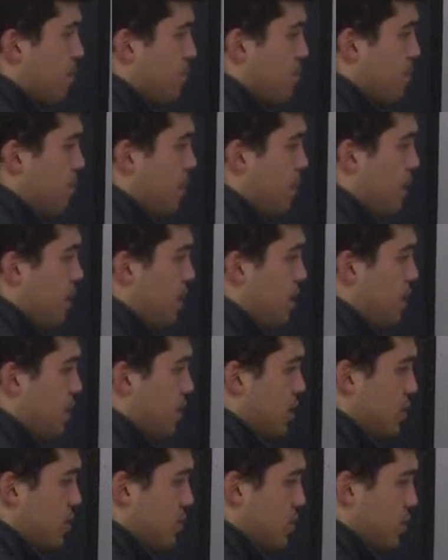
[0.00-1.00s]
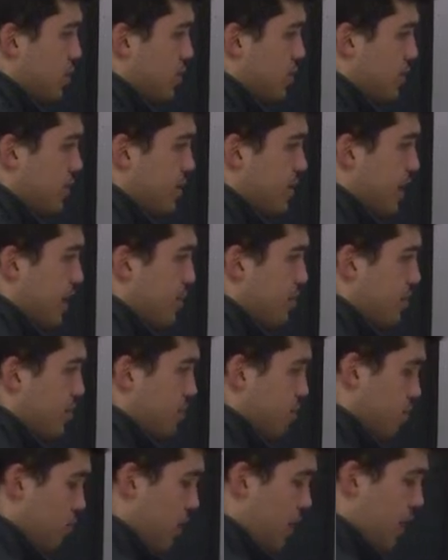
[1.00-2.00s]
B is of type
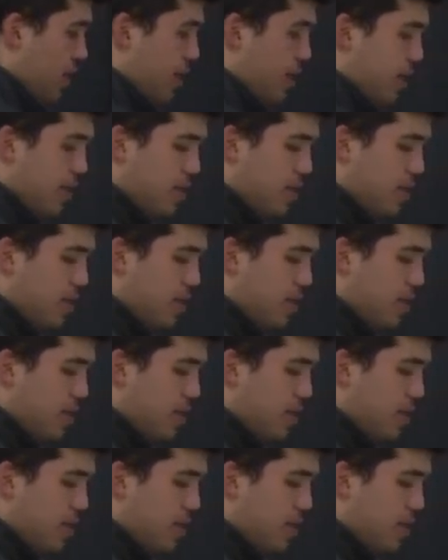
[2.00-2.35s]
Y,